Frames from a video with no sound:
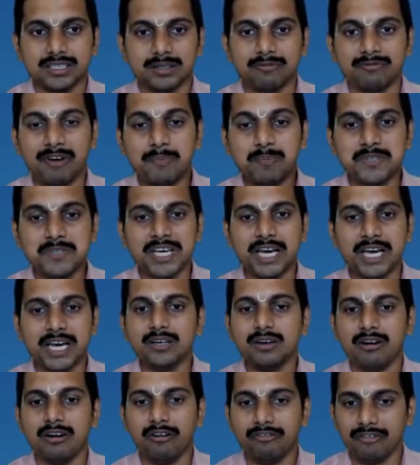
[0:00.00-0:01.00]
website
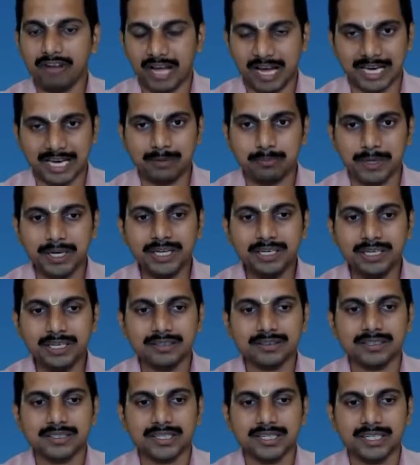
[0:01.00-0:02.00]
of IPATE.
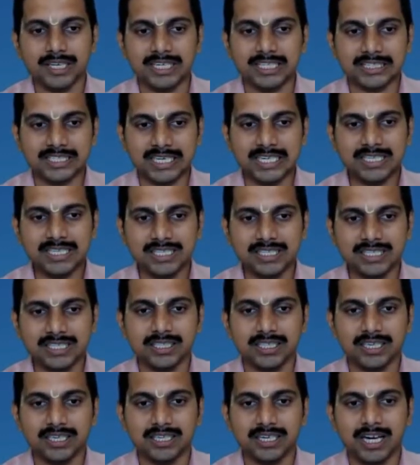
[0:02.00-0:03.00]
It says
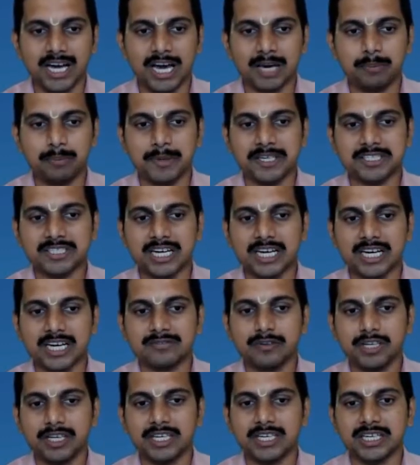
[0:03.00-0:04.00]
IPATE stands
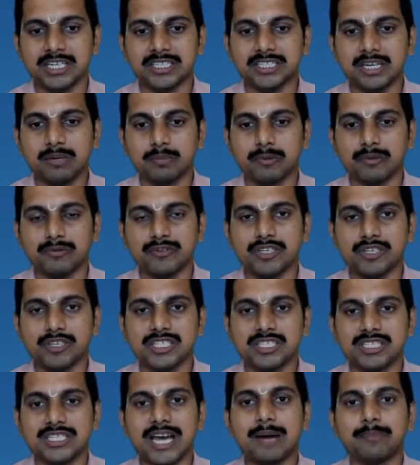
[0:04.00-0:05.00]
for Industrial
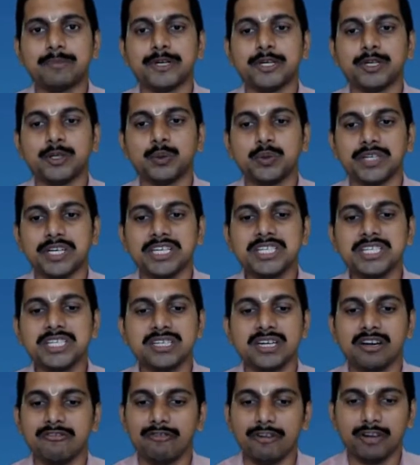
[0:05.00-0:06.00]
Proficiency Aptitude Test
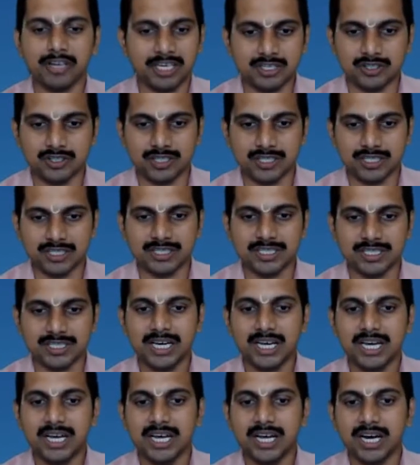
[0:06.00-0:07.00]
for Engineers.
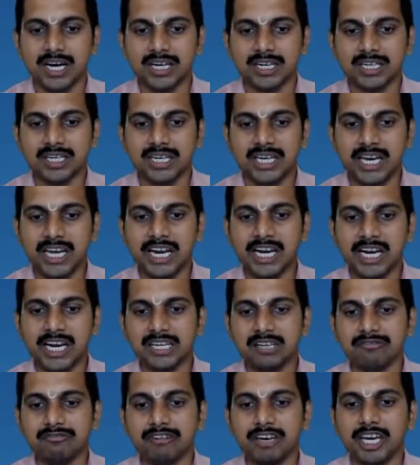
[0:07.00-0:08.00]
A
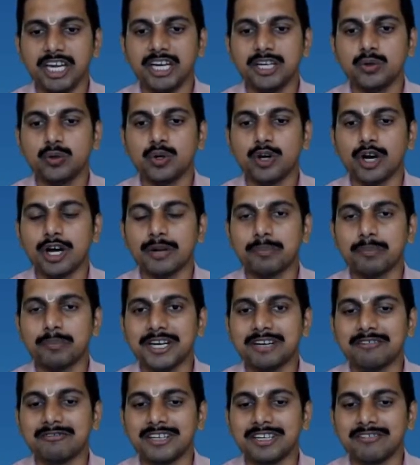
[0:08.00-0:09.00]
gateway to
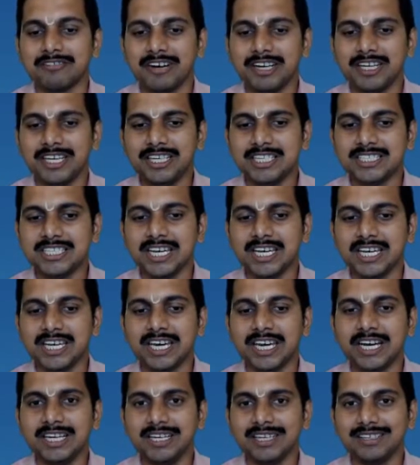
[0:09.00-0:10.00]
corporate world. Why did they say
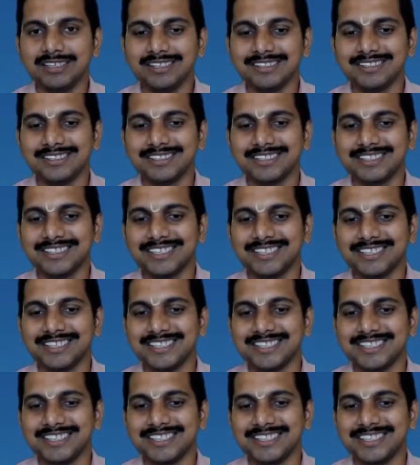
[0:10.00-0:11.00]
gate?
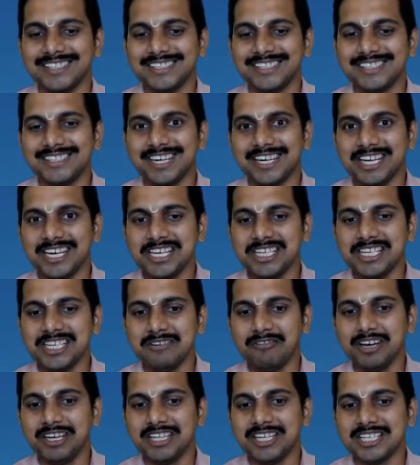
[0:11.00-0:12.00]
The reason
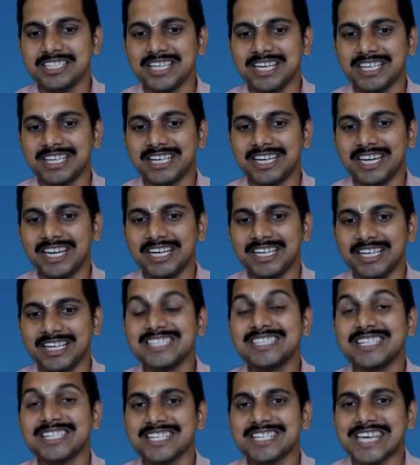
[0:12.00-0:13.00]
why they said gate is
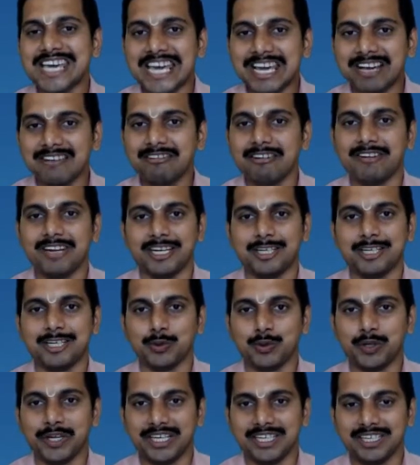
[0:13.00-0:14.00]
this is equivalent
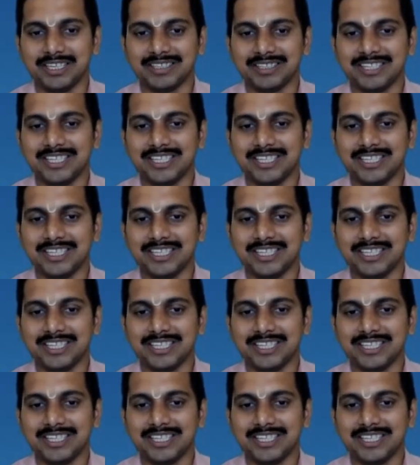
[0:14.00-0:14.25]
to gate.